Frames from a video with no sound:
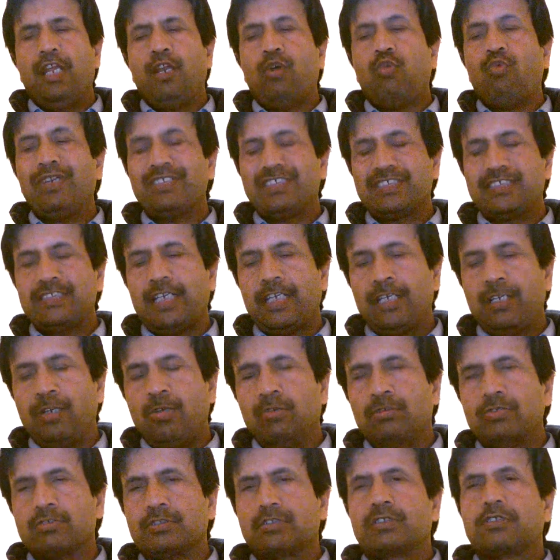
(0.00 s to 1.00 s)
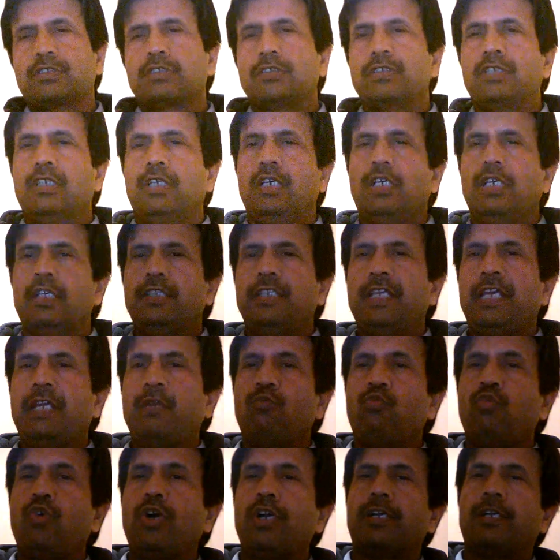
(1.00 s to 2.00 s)
Now, once diagnosed, uh,
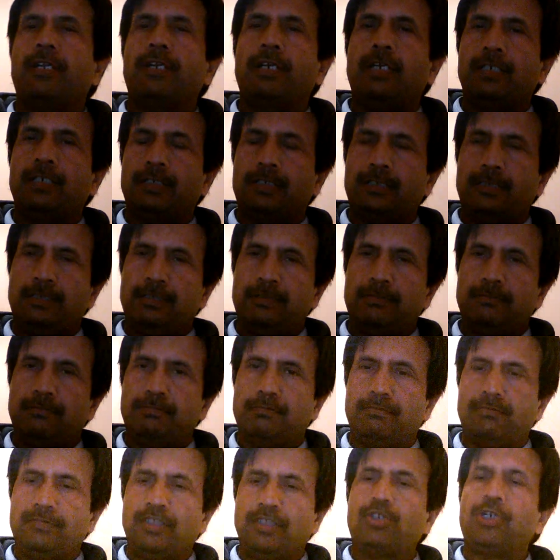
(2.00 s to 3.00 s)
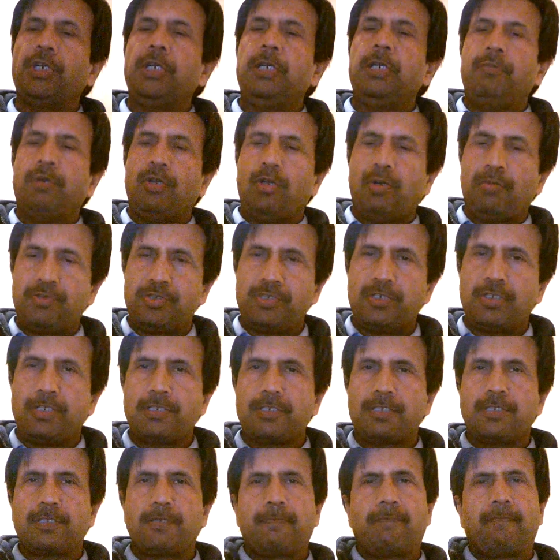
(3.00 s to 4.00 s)
then what are uh, the treatment
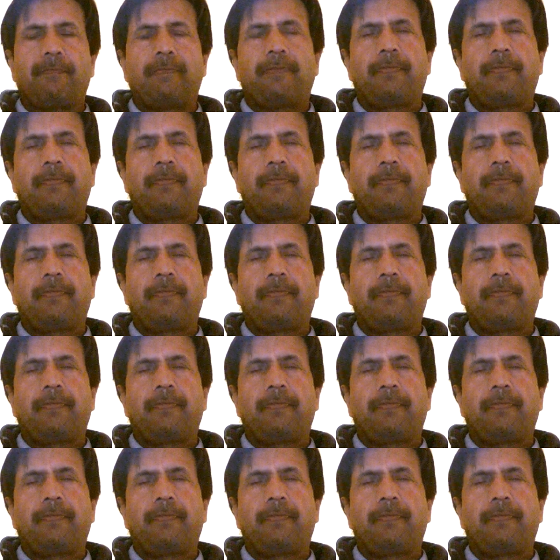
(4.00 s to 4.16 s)
options?